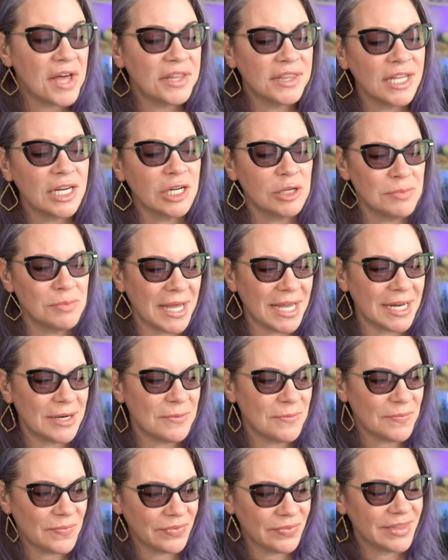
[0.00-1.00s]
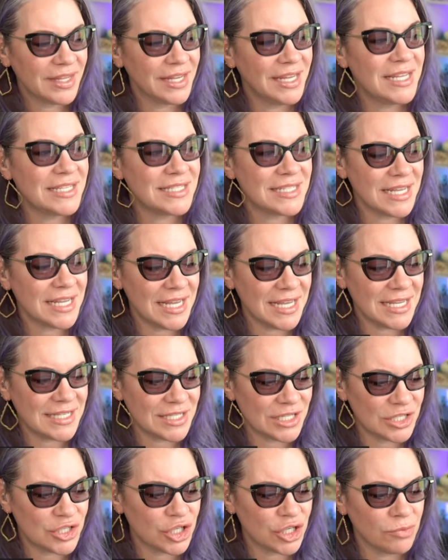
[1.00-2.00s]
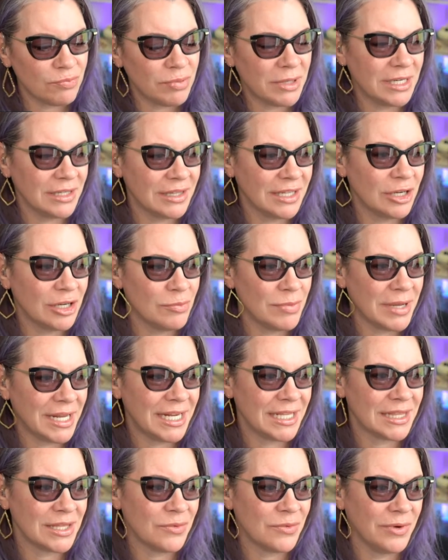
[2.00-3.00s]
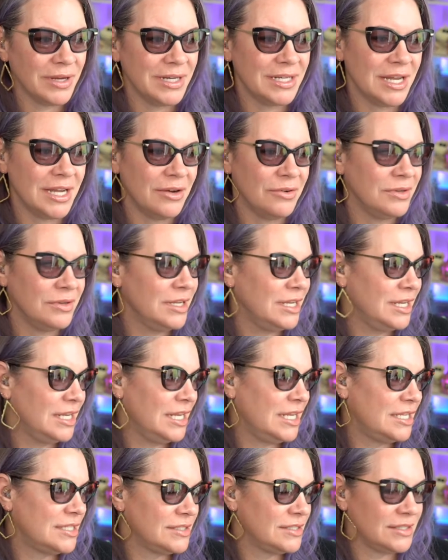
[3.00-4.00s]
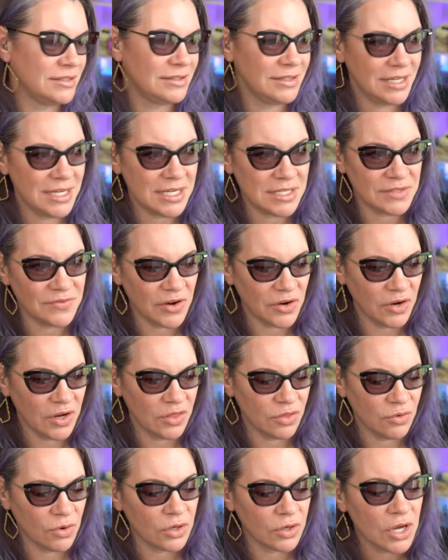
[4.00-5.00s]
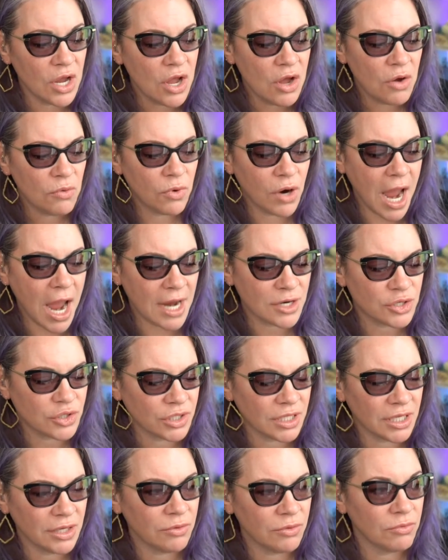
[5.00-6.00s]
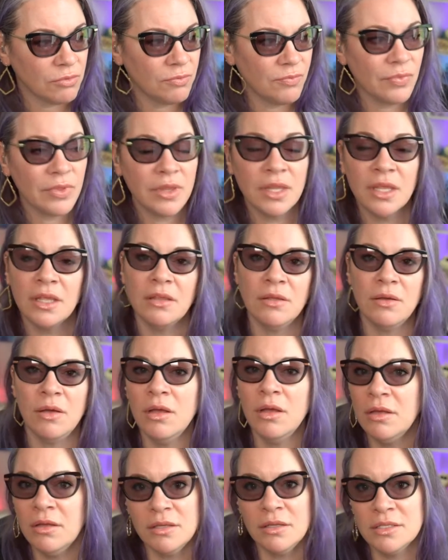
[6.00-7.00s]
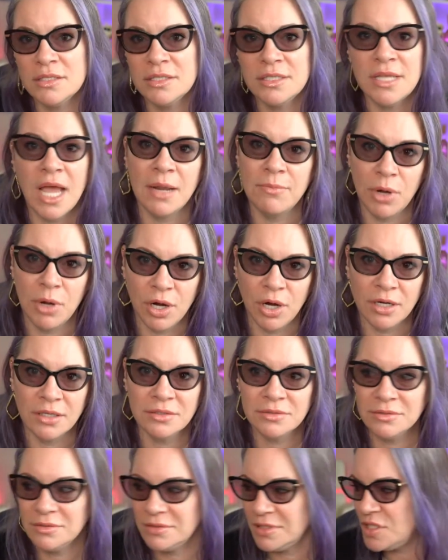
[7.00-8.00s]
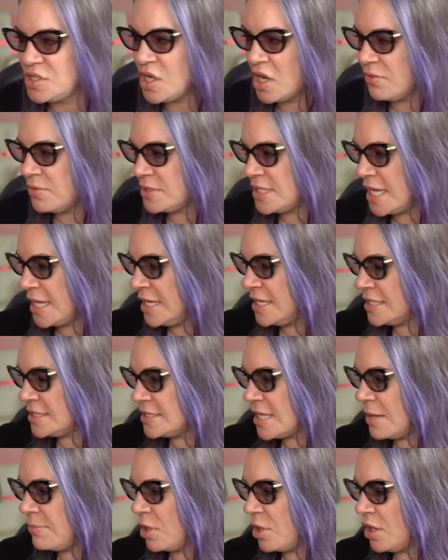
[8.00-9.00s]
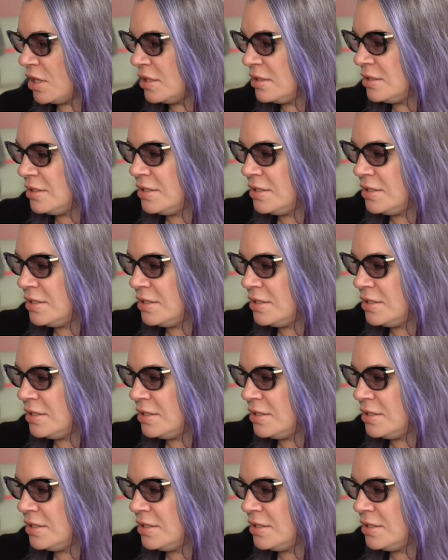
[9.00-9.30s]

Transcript: a little bit he's he's chirping a little bit at the window he's he's very enthralled we're actually sidebar. Sorry, we're taking a sidebar.